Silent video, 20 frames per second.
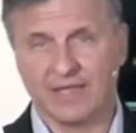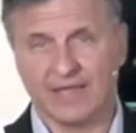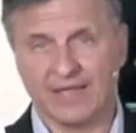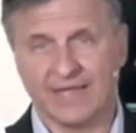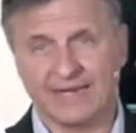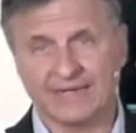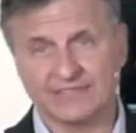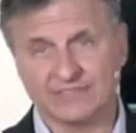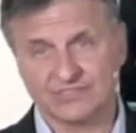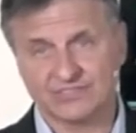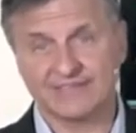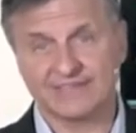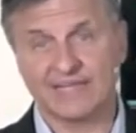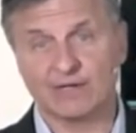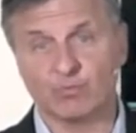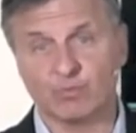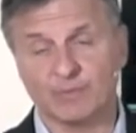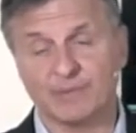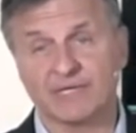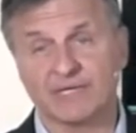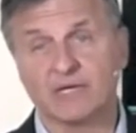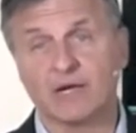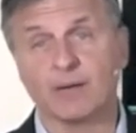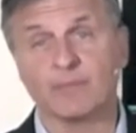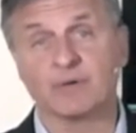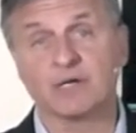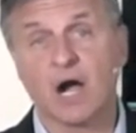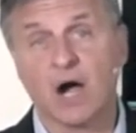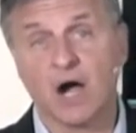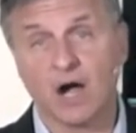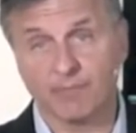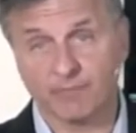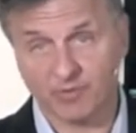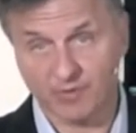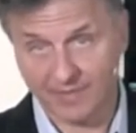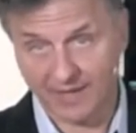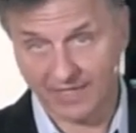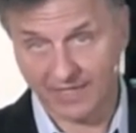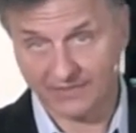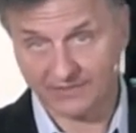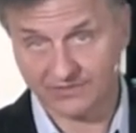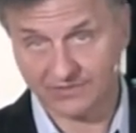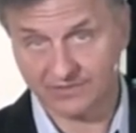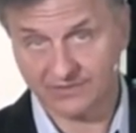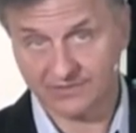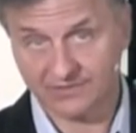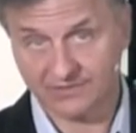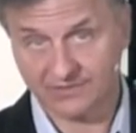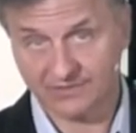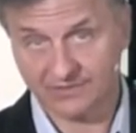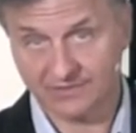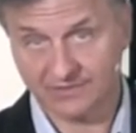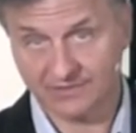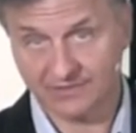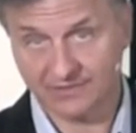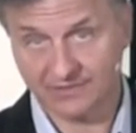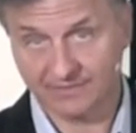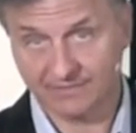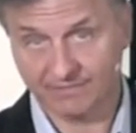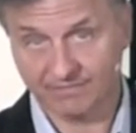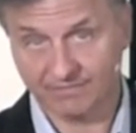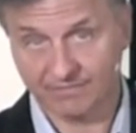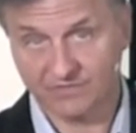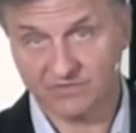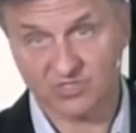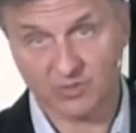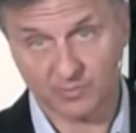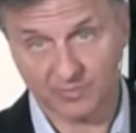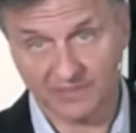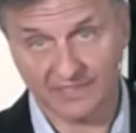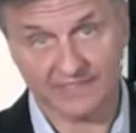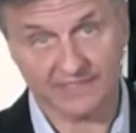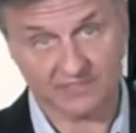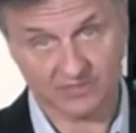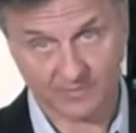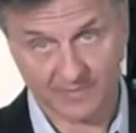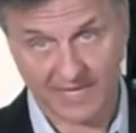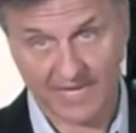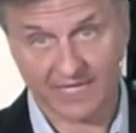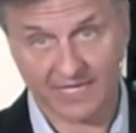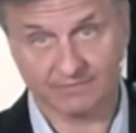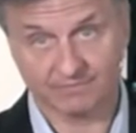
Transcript: And instead, we become compromisers to please man.